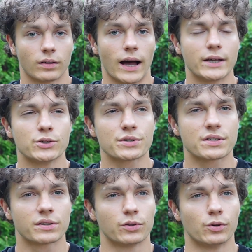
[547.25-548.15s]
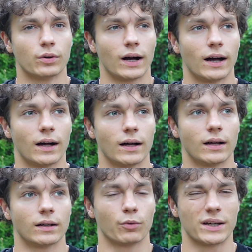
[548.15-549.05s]
I used to,
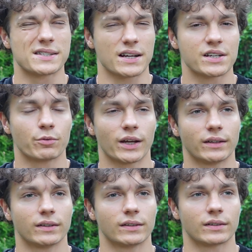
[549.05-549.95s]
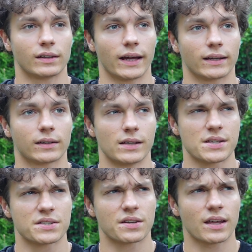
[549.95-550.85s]
it's actually what I did
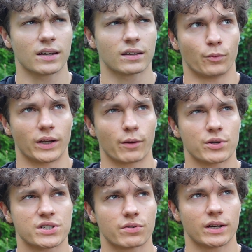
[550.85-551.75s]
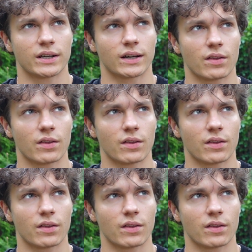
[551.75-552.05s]
yesterday when I was training, I